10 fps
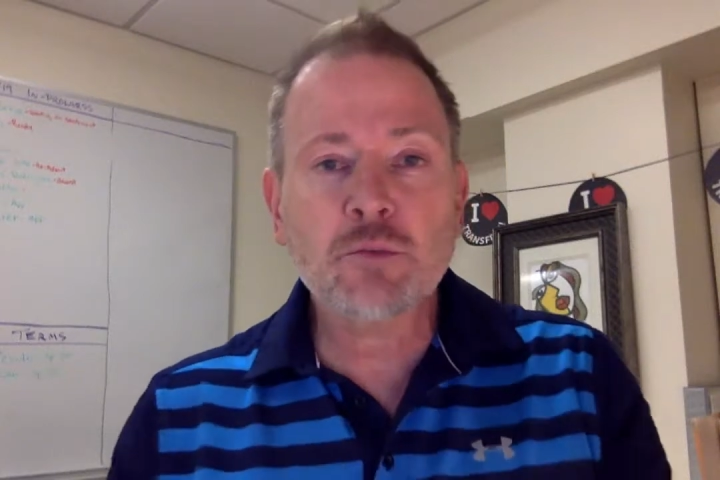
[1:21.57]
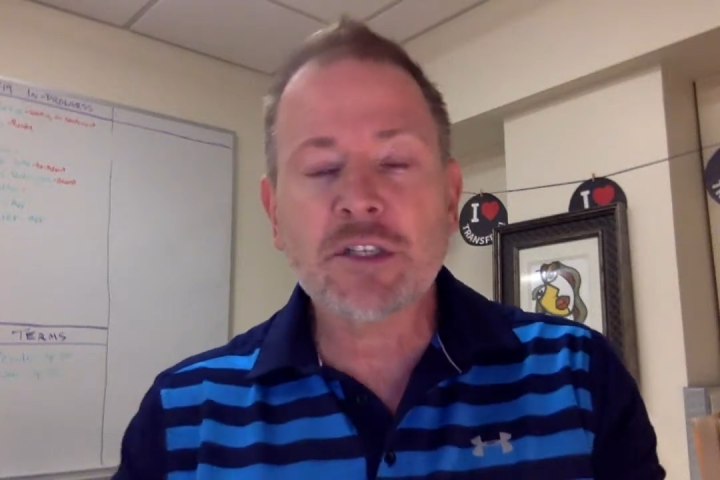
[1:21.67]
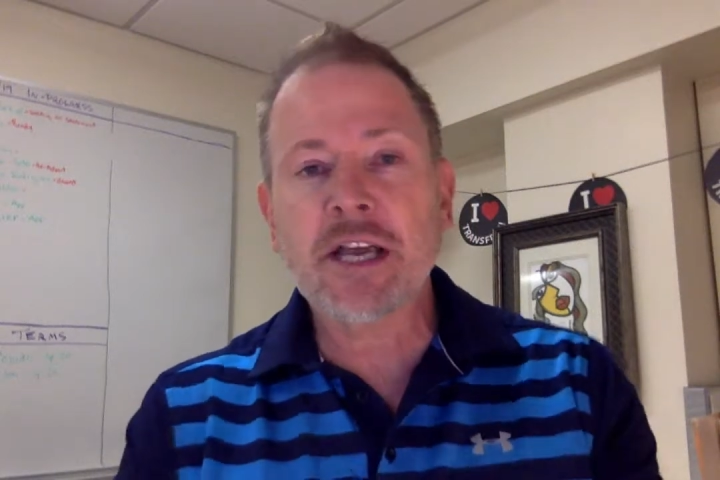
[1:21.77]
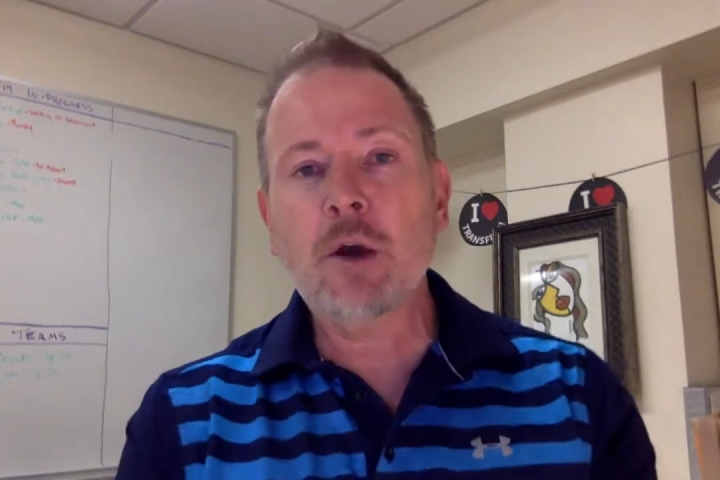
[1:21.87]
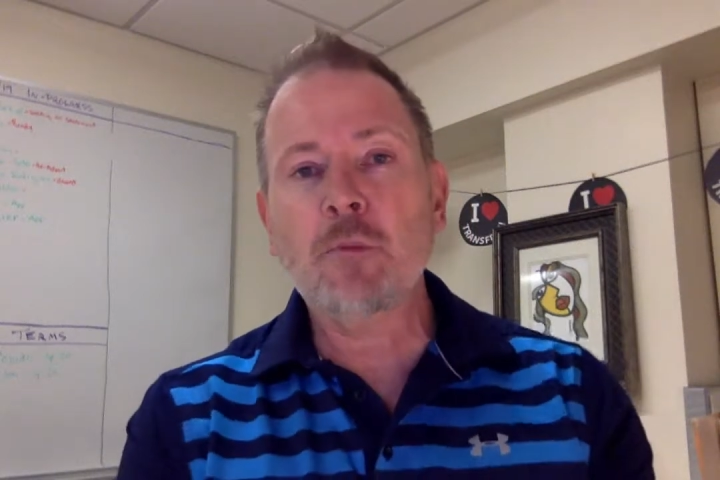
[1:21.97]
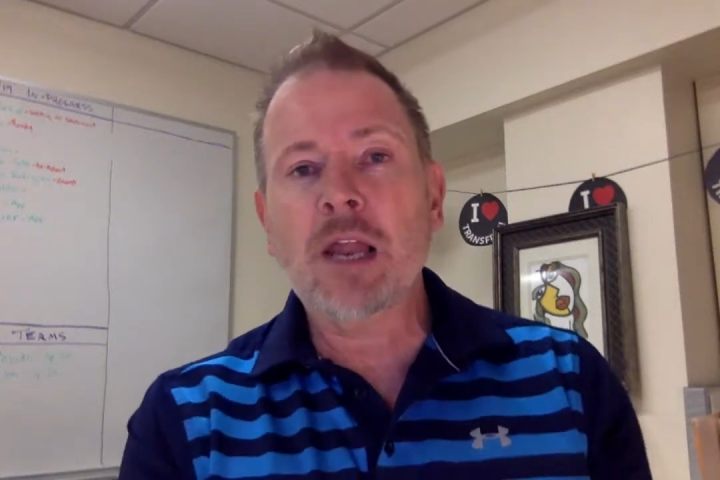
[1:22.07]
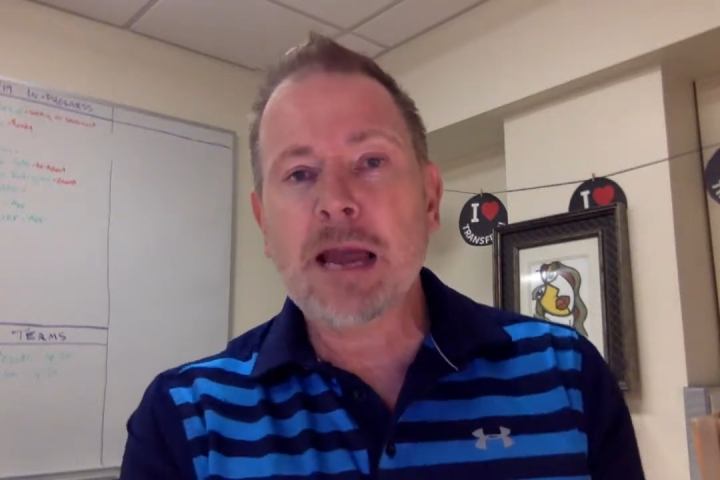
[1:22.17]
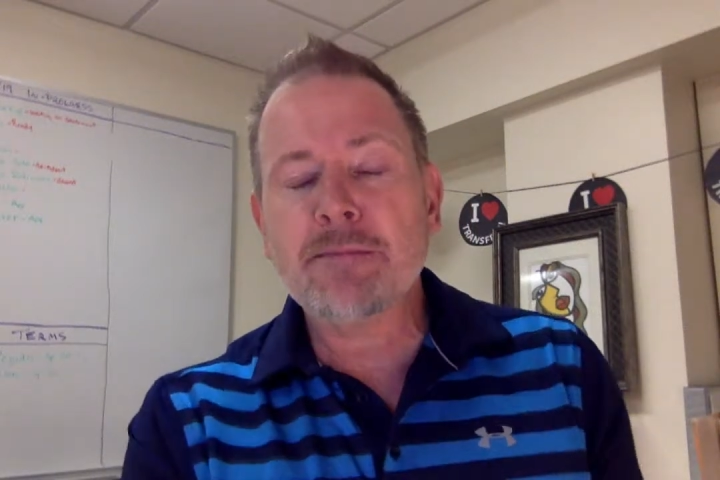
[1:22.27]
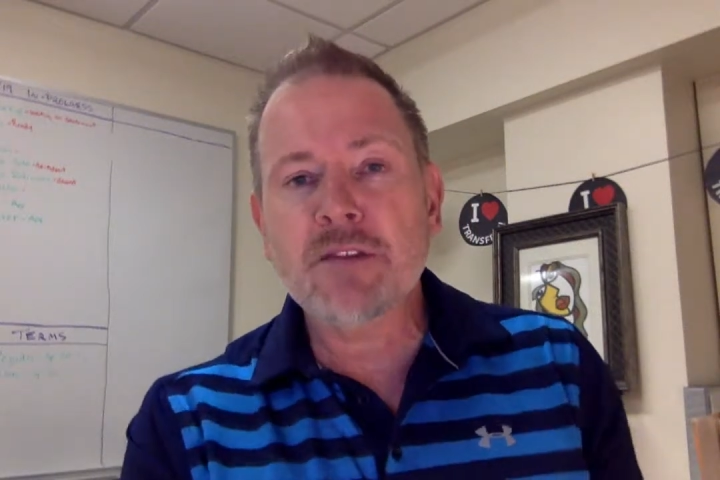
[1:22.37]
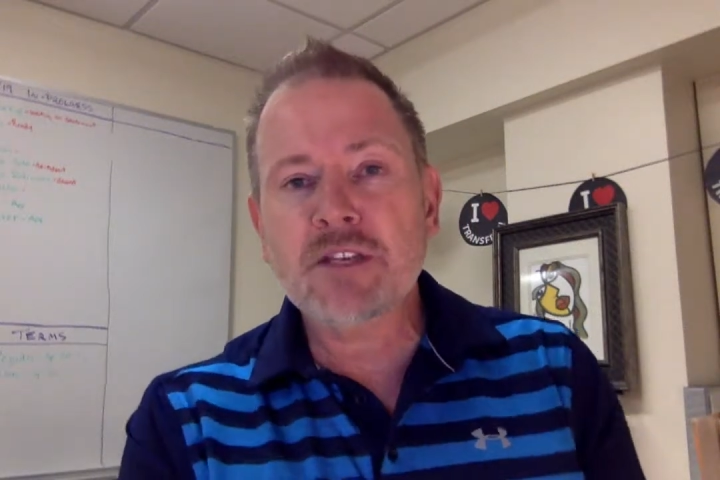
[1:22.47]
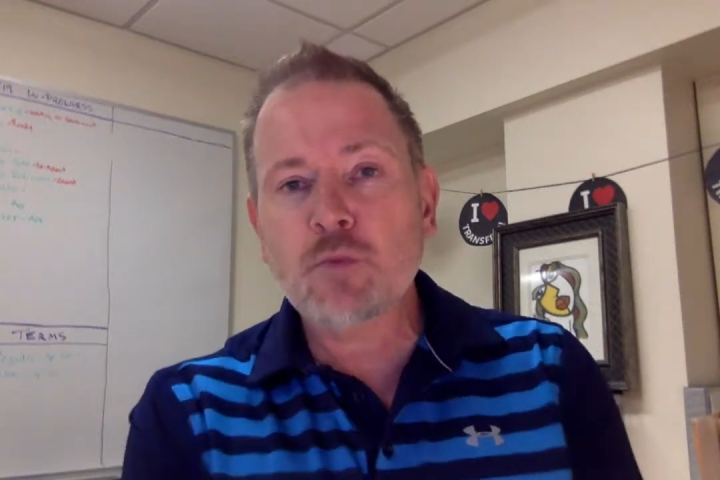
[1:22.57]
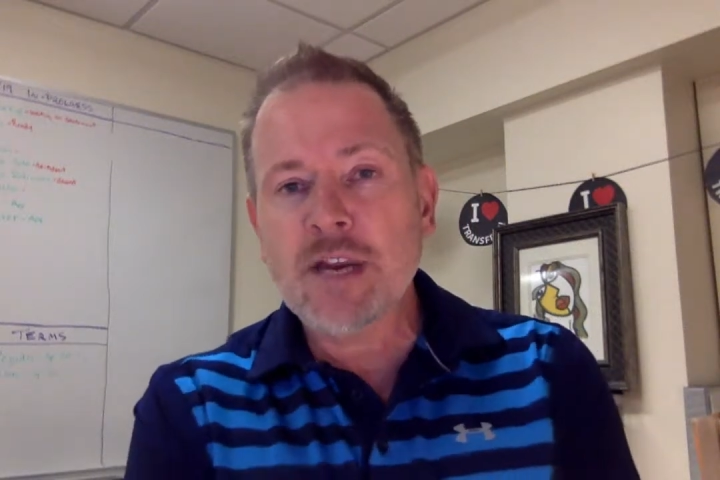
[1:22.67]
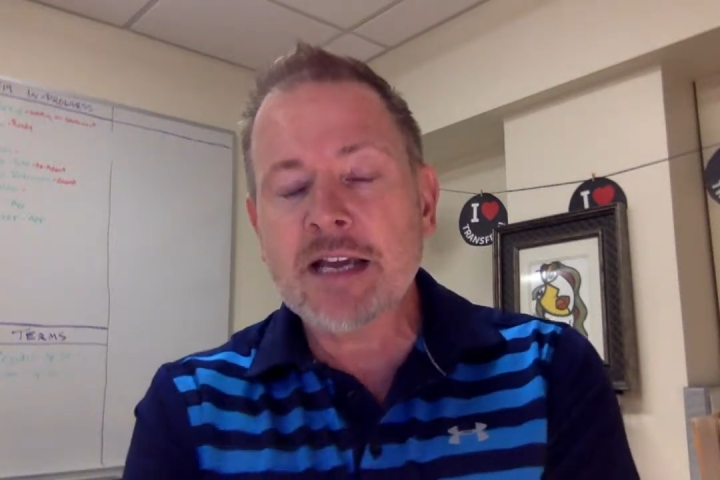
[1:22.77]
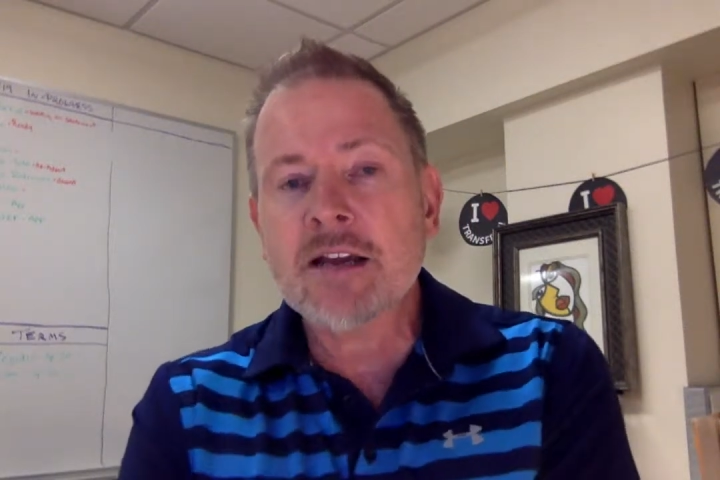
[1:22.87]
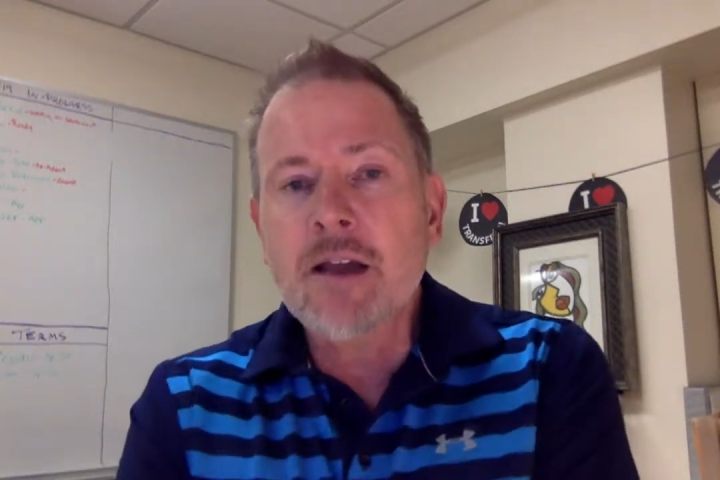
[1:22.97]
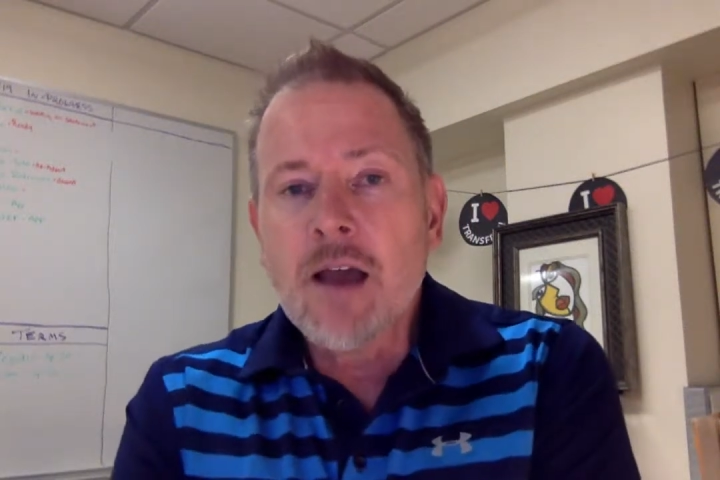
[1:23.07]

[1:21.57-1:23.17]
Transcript: which I hope will happen this week,